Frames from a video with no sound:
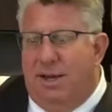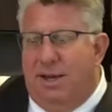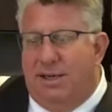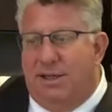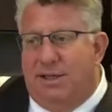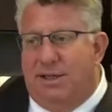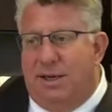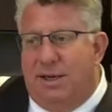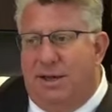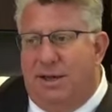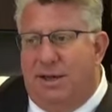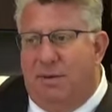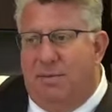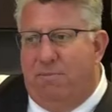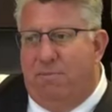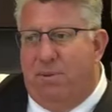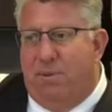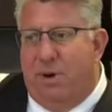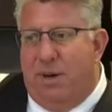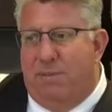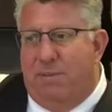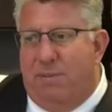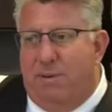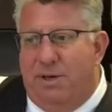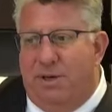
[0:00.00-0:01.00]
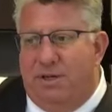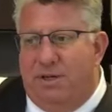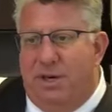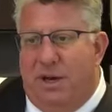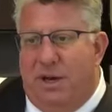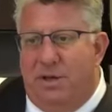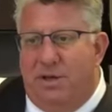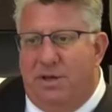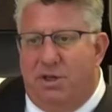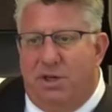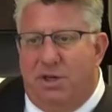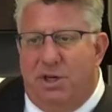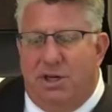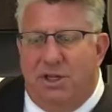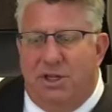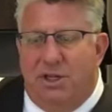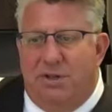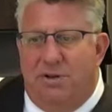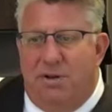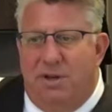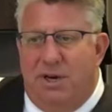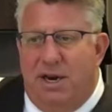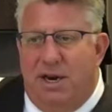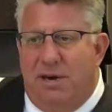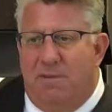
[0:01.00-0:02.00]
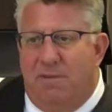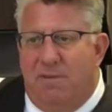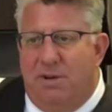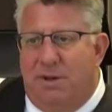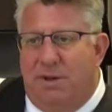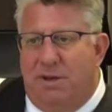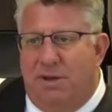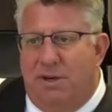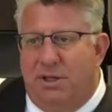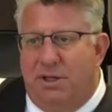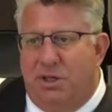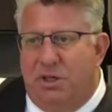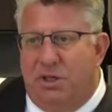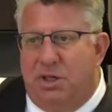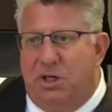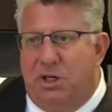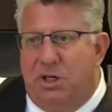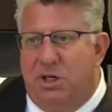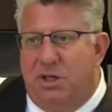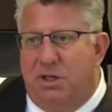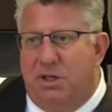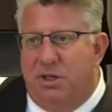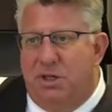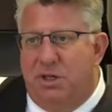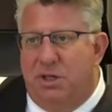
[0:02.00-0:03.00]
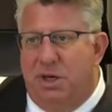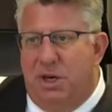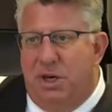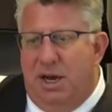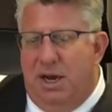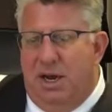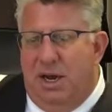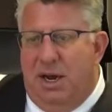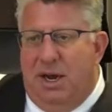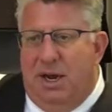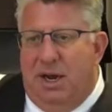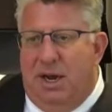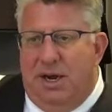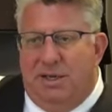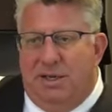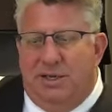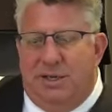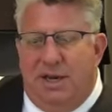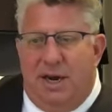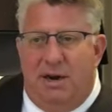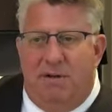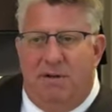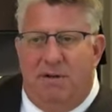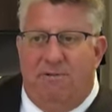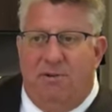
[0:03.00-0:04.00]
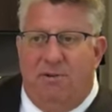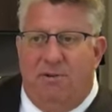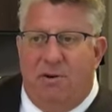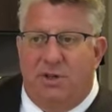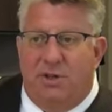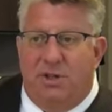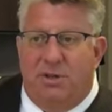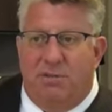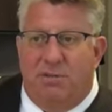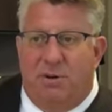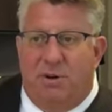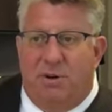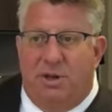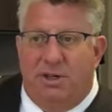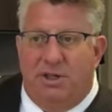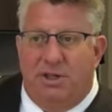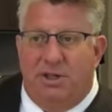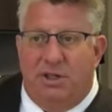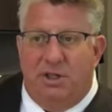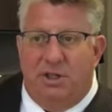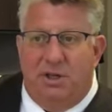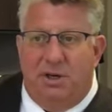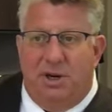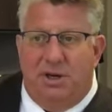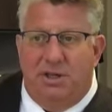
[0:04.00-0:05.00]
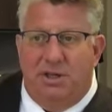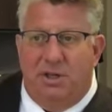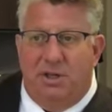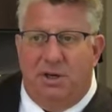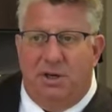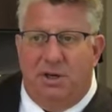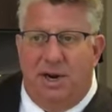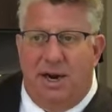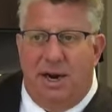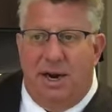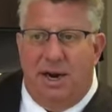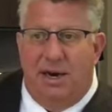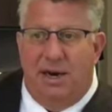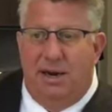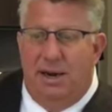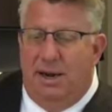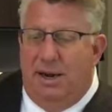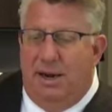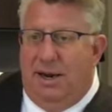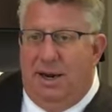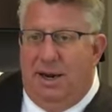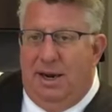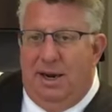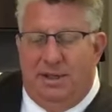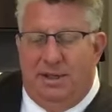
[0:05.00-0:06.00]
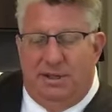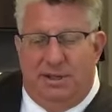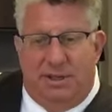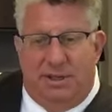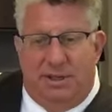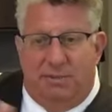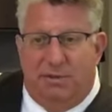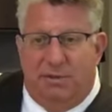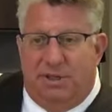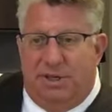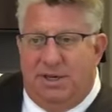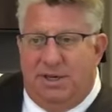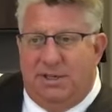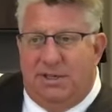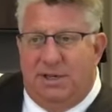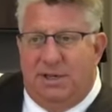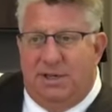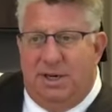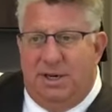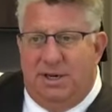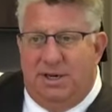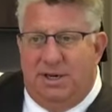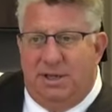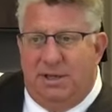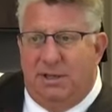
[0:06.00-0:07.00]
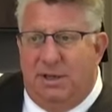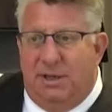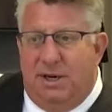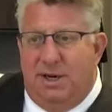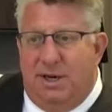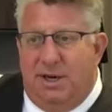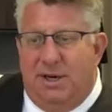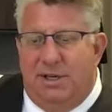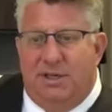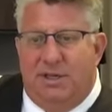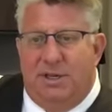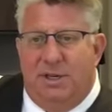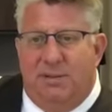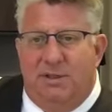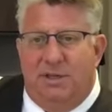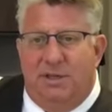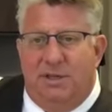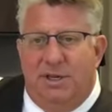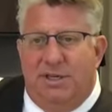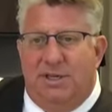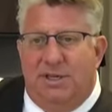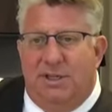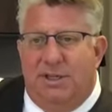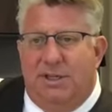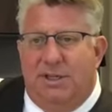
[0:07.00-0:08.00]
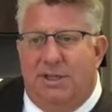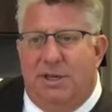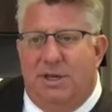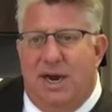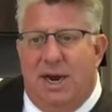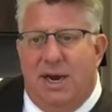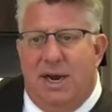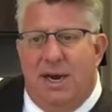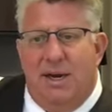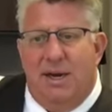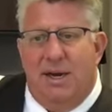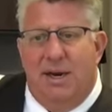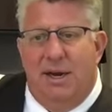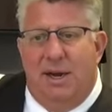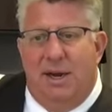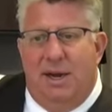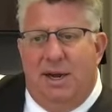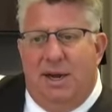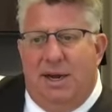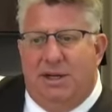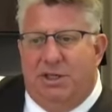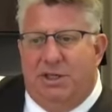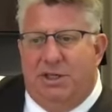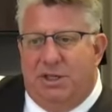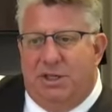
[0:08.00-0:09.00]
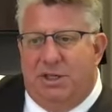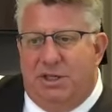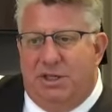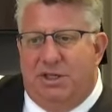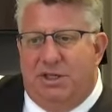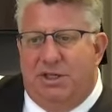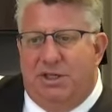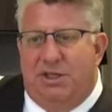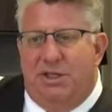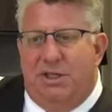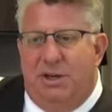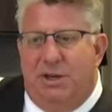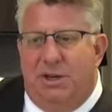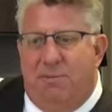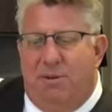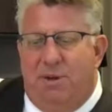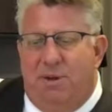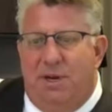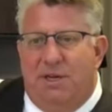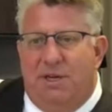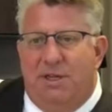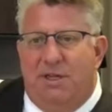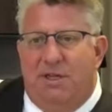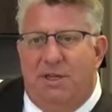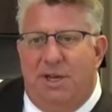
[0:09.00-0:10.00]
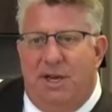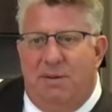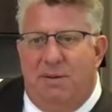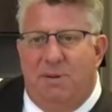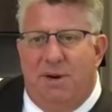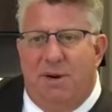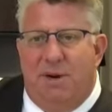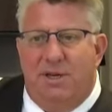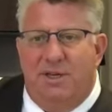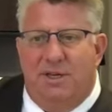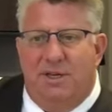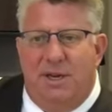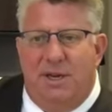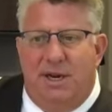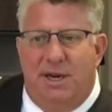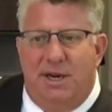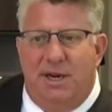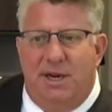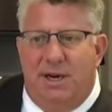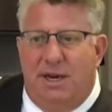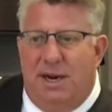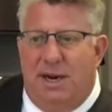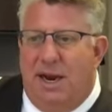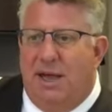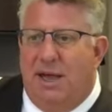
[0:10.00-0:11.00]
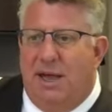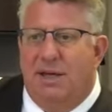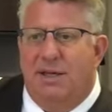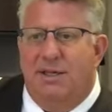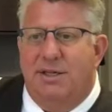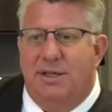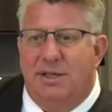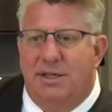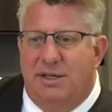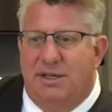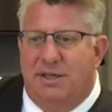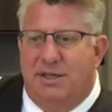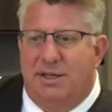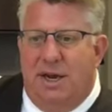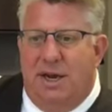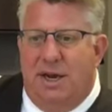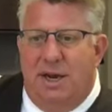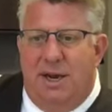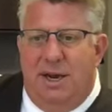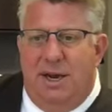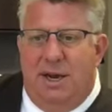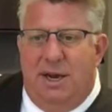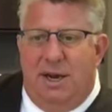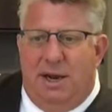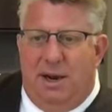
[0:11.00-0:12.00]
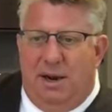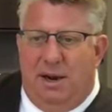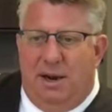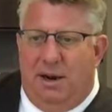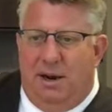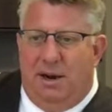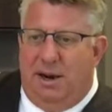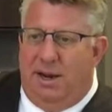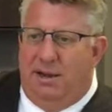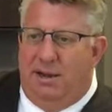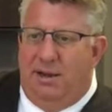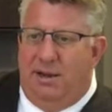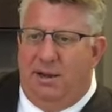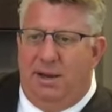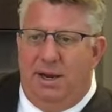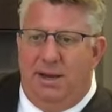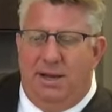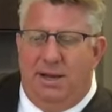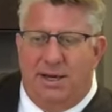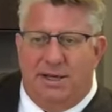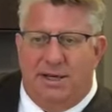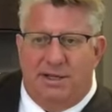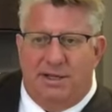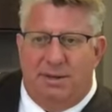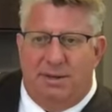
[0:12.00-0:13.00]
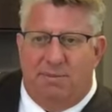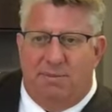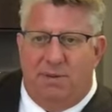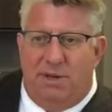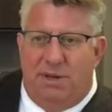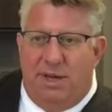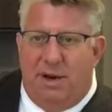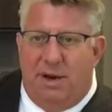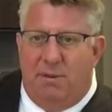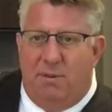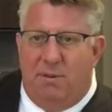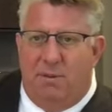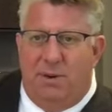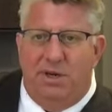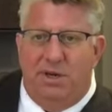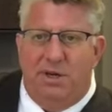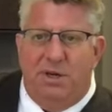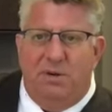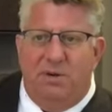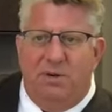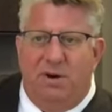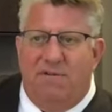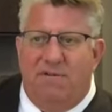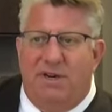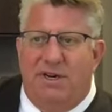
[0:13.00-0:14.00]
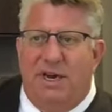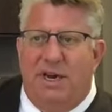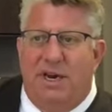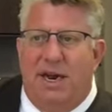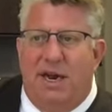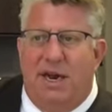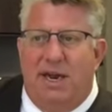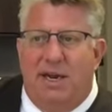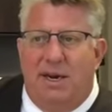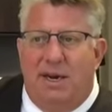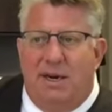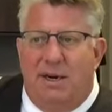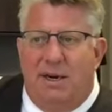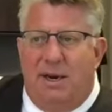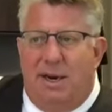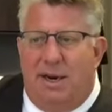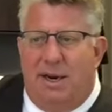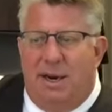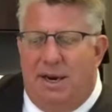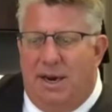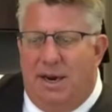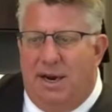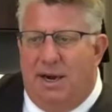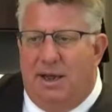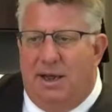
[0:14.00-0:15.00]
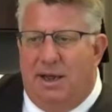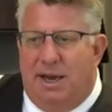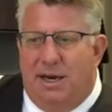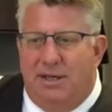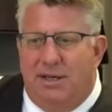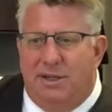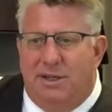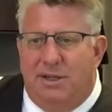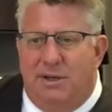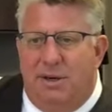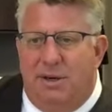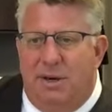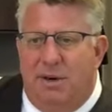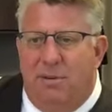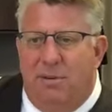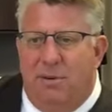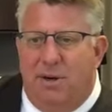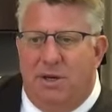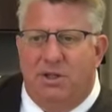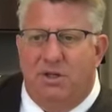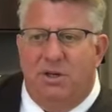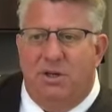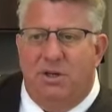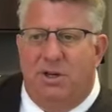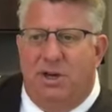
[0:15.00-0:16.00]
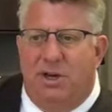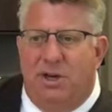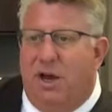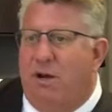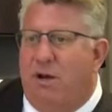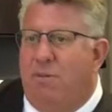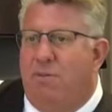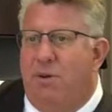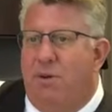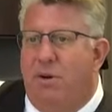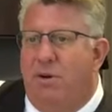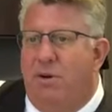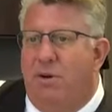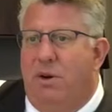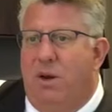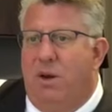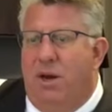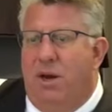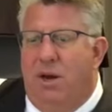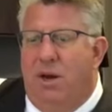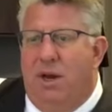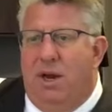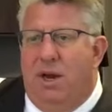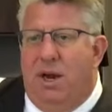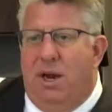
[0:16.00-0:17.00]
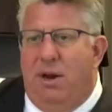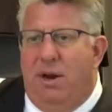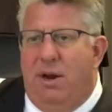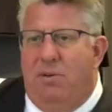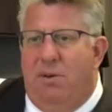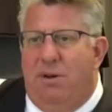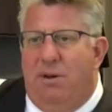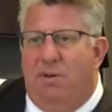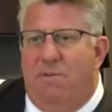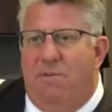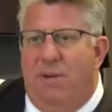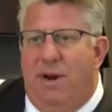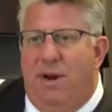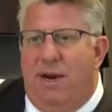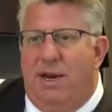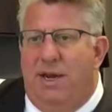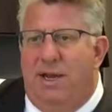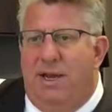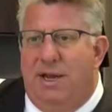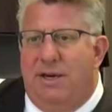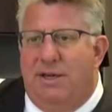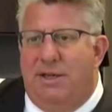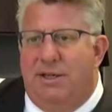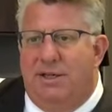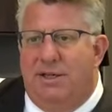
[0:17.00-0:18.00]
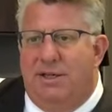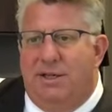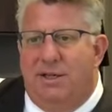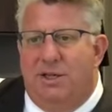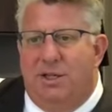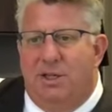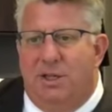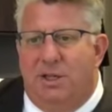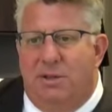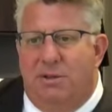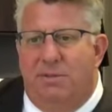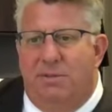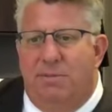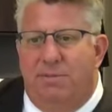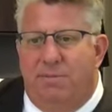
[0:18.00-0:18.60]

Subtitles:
say the property is held in trust to the United Methodist Church, is that enforceable as a trust or not? In some states it is, and in some states it's not. It's just simply a state-by-state analysis. And that's something that we do every day and analyze, and we can certainly help you with making that decision.